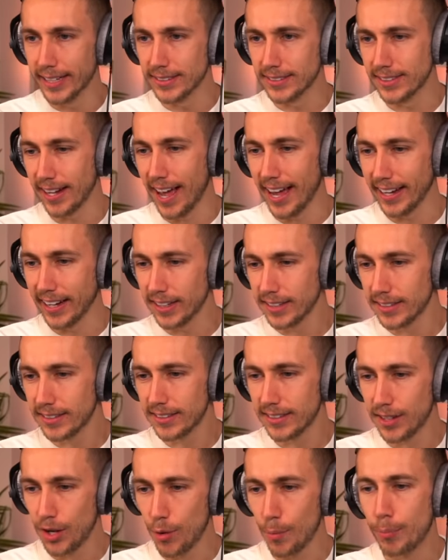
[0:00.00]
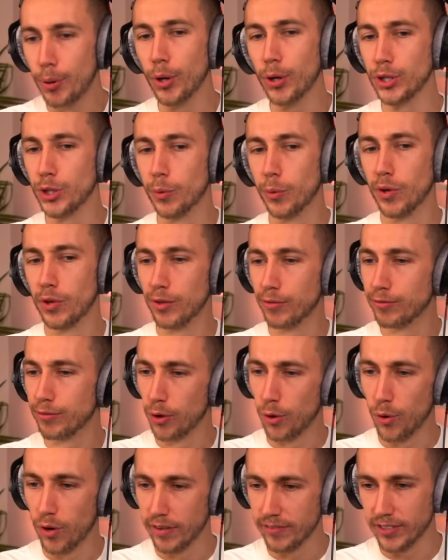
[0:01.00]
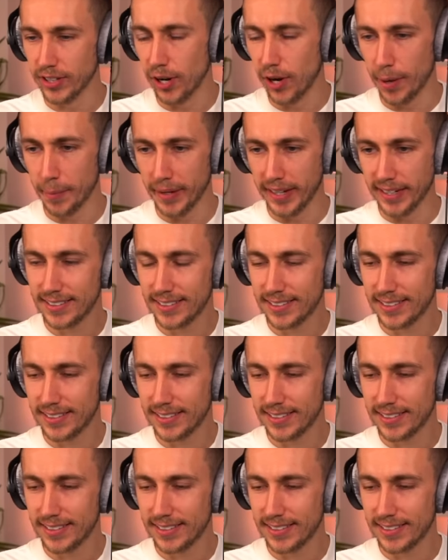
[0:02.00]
like put you on the floor, if you know what I mean.